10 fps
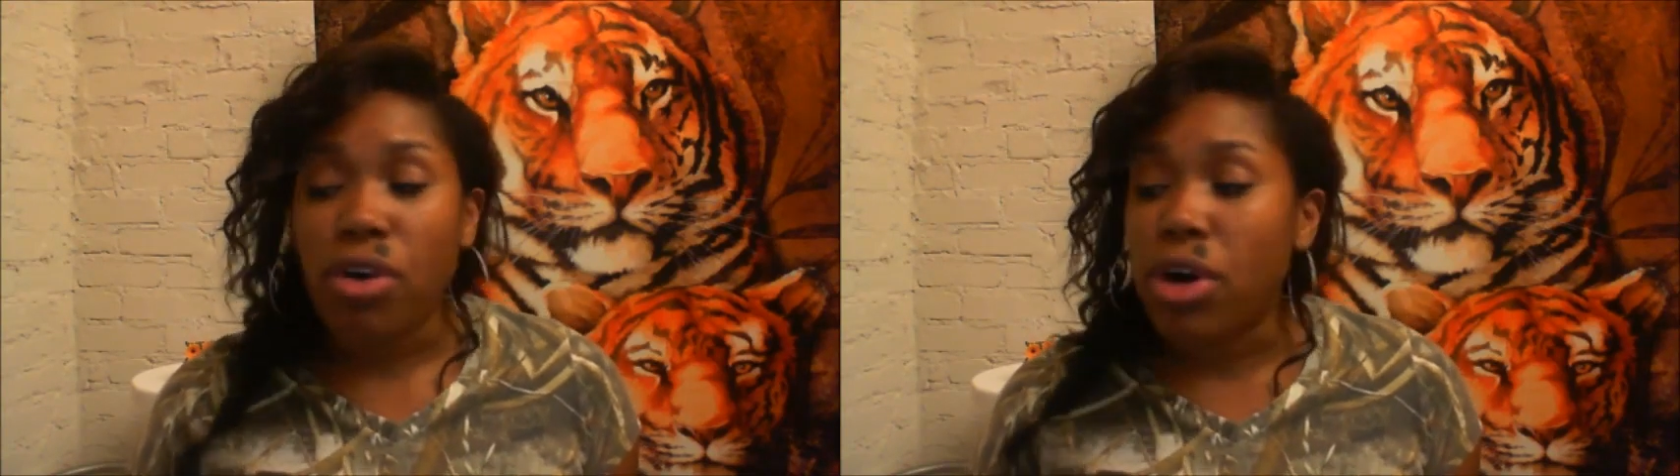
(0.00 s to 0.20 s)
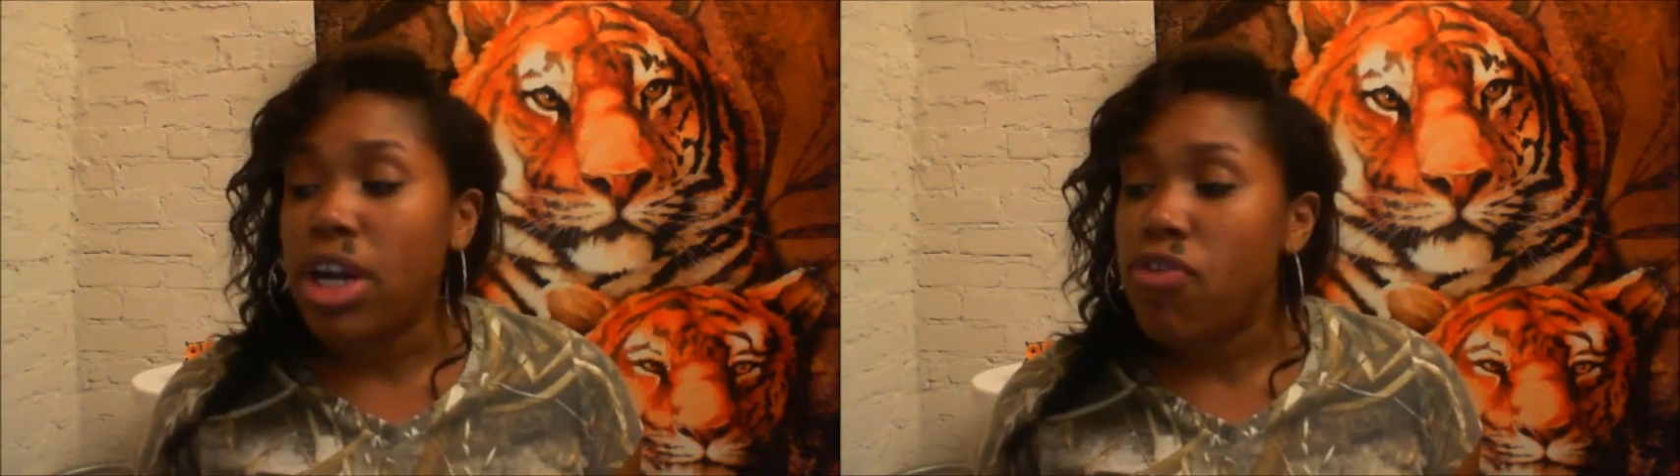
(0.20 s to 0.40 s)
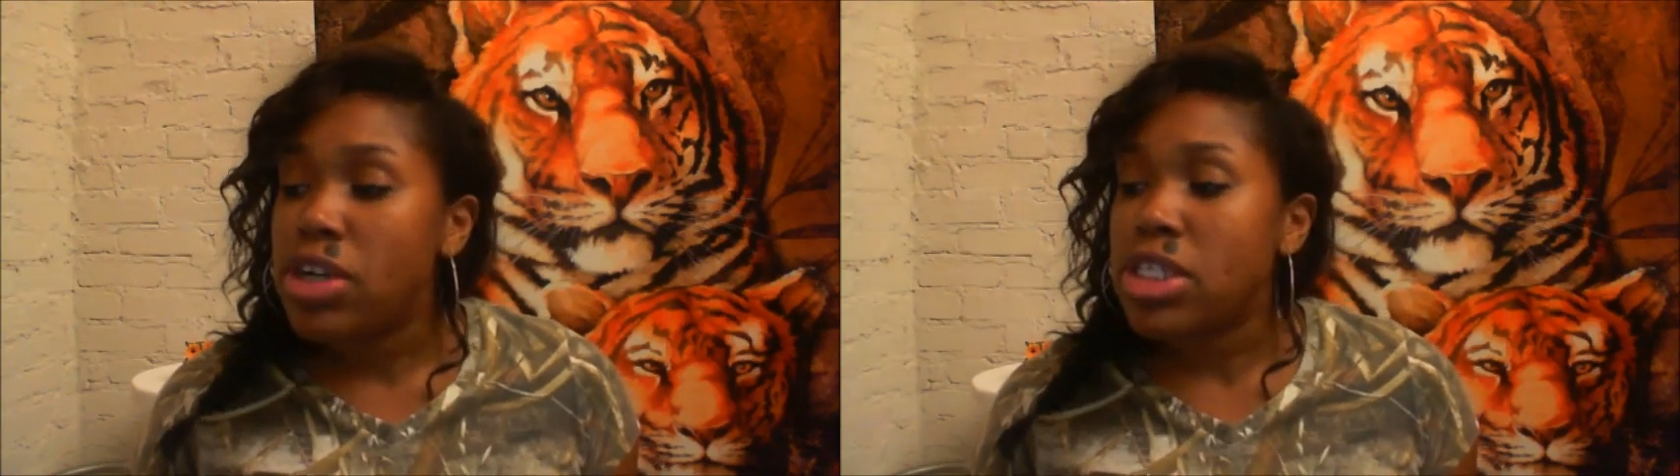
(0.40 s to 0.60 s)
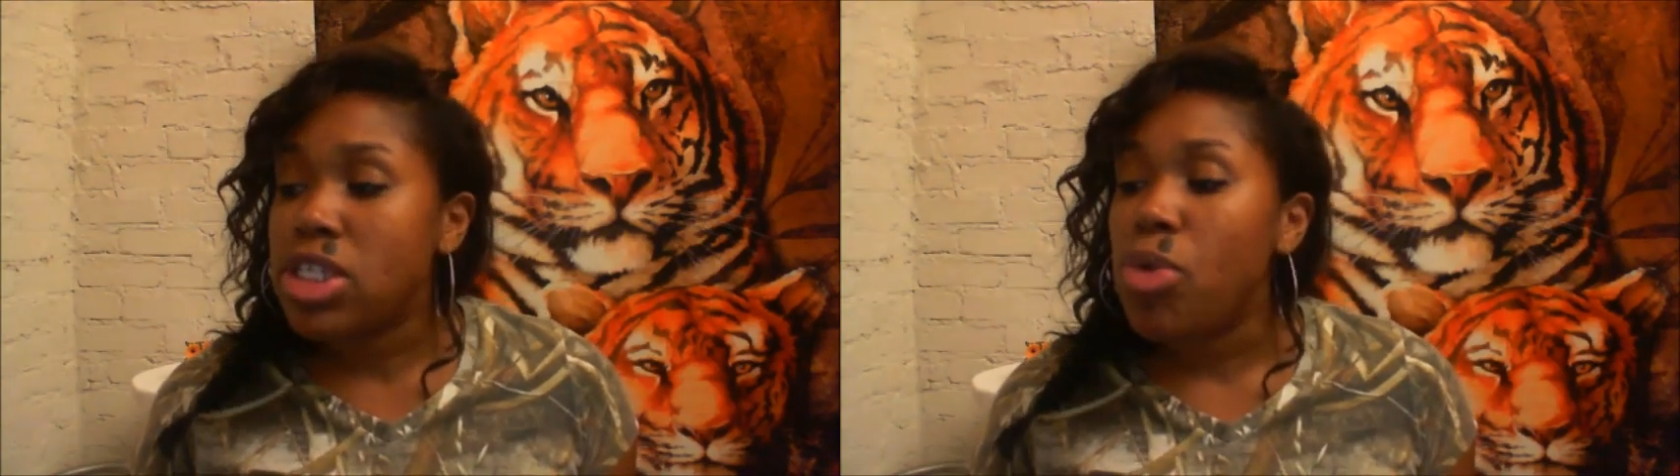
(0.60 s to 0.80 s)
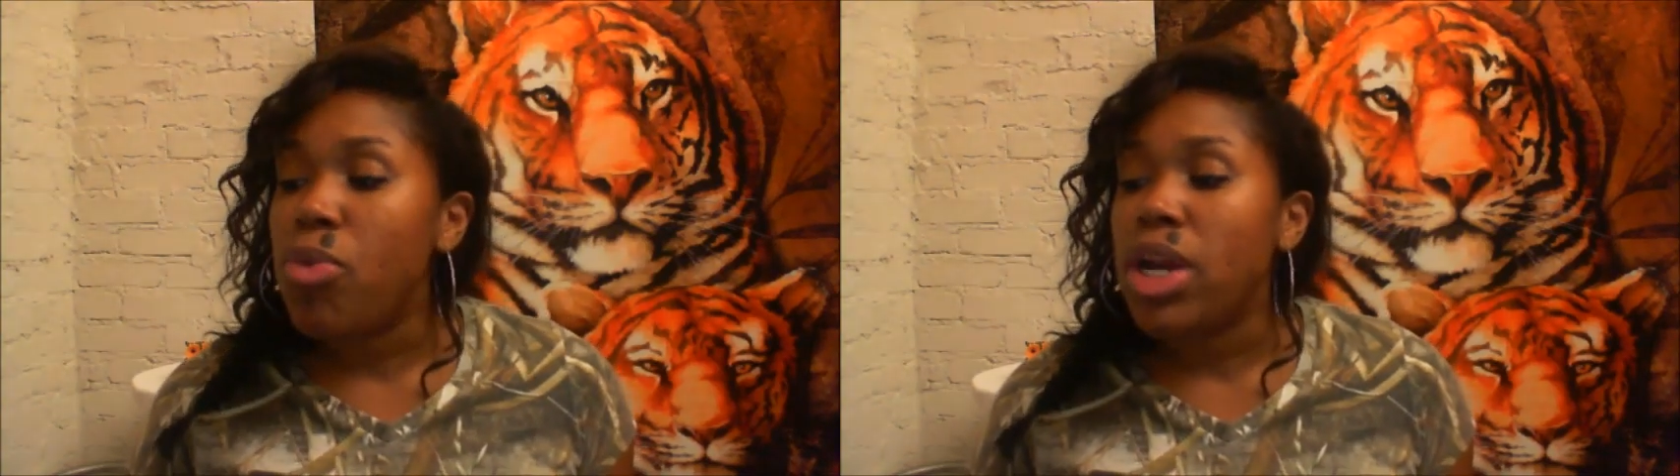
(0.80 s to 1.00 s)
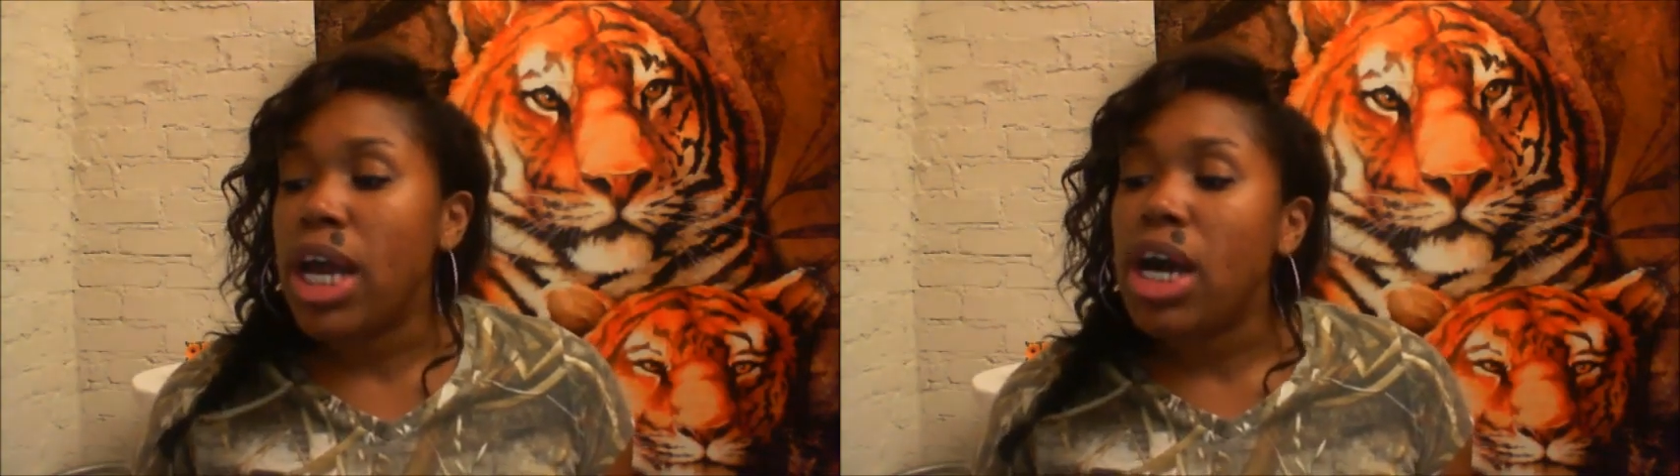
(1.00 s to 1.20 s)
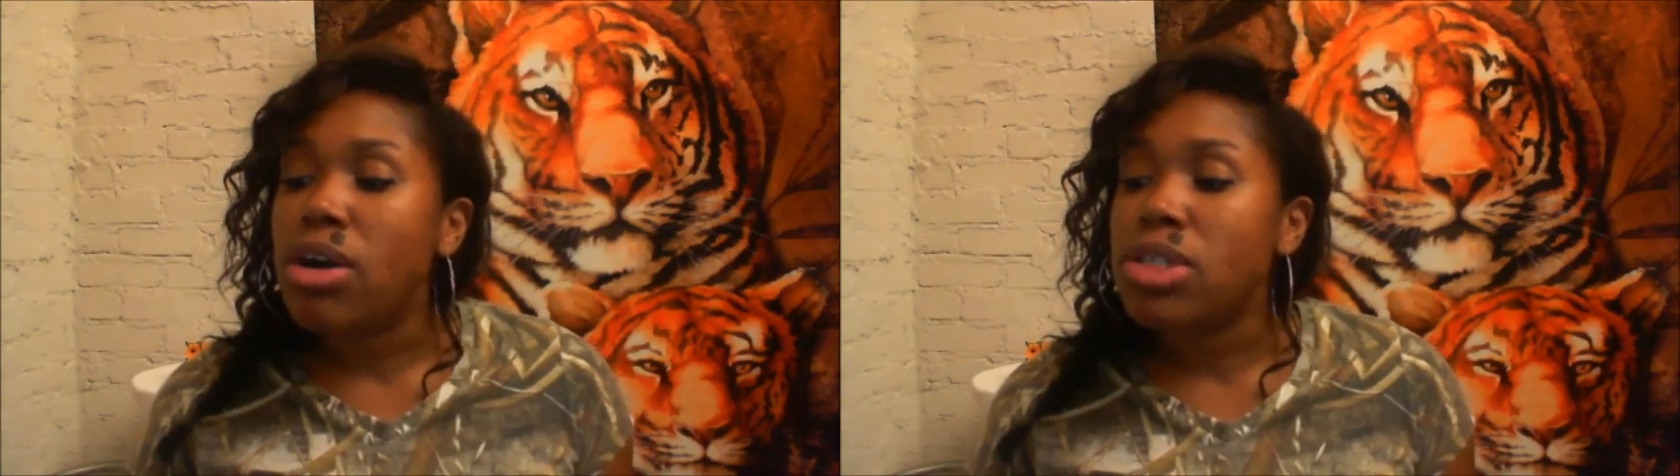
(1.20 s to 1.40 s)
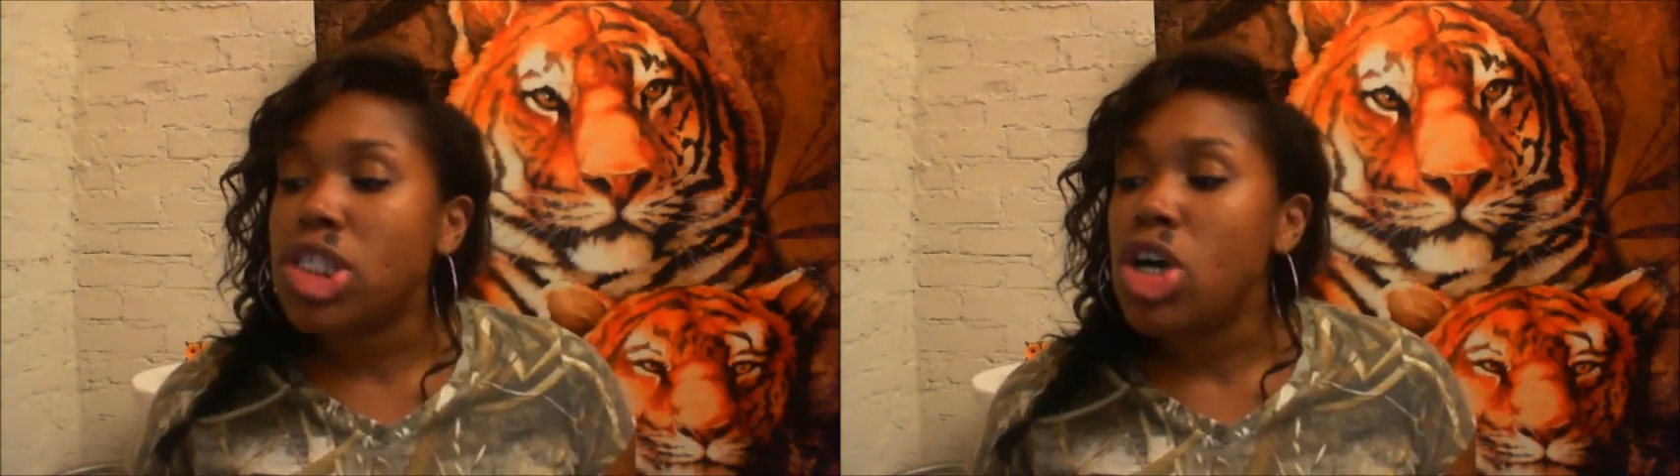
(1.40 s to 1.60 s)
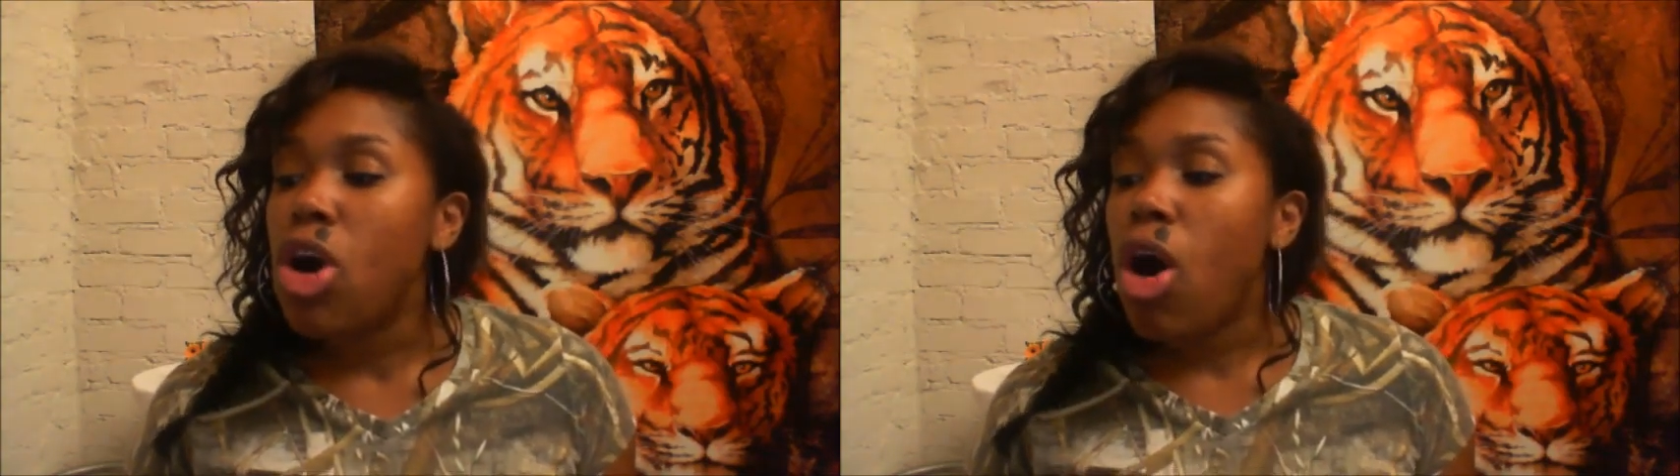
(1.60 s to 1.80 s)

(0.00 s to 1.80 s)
or if it's someone else